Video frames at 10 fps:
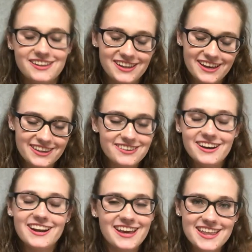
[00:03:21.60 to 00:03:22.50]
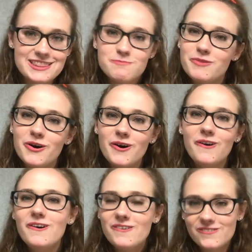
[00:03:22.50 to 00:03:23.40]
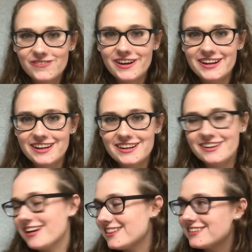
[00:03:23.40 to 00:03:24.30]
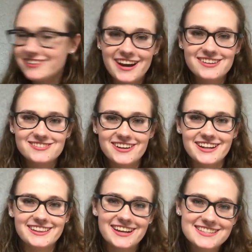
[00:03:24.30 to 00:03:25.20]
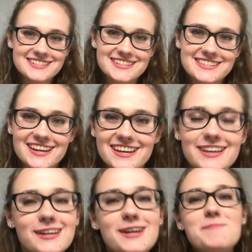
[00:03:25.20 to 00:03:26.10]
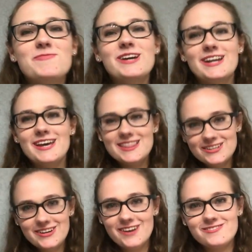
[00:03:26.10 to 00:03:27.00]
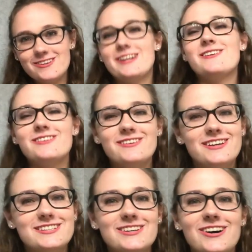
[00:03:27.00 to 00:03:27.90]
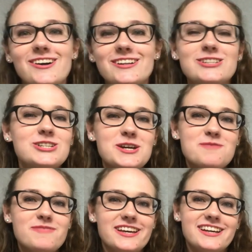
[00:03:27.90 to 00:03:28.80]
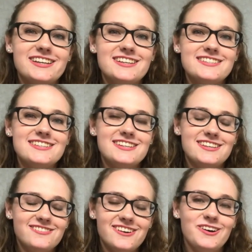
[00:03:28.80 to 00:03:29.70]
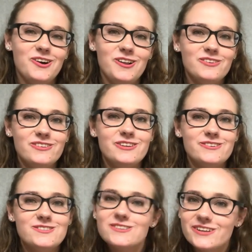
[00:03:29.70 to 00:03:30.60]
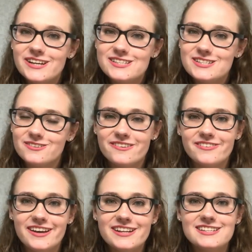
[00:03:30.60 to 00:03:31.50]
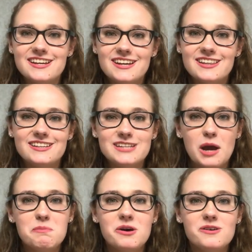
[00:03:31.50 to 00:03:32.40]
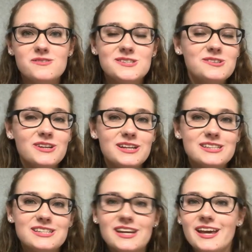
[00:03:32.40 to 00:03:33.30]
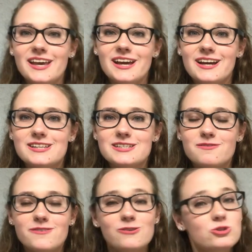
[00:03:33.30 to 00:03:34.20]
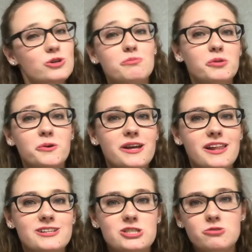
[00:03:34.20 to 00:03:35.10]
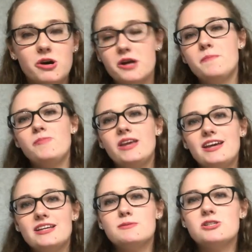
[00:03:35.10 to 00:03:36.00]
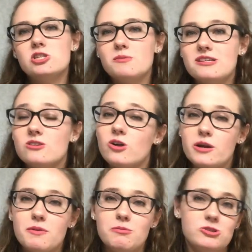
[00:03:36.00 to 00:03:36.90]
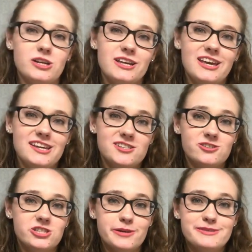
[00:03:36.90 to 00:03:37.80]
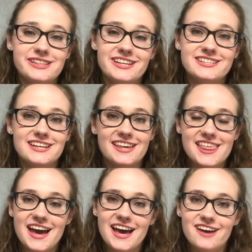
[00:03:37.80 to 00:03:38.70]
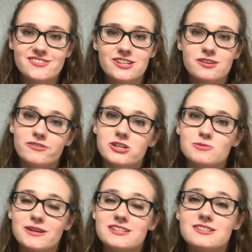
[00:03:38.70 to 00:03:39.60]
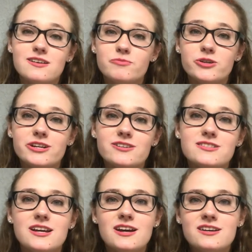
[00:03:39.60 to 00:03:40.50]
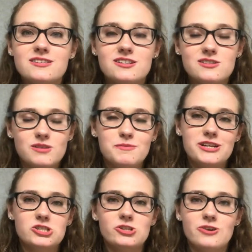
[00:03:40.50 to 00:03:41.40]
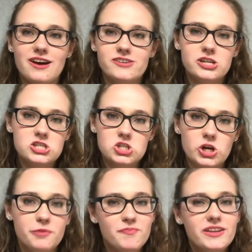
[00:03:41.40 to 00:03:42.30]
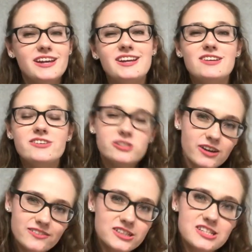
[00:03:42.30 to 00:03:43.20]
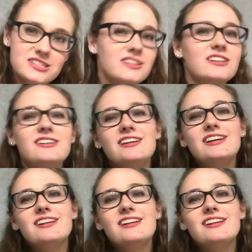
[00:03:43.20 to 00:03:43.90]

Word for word: Like, you got to hit the ball running, or hit the ground running. That's the saying. You got to hit the ground running when you get to college, because you want all of those grades to reflect the type of student and future employee that you are, especially because a lot of people try to get internships and things like that after their freshman and sophomore years. So you just want to make sure you have a good start. And if you don't have a good start,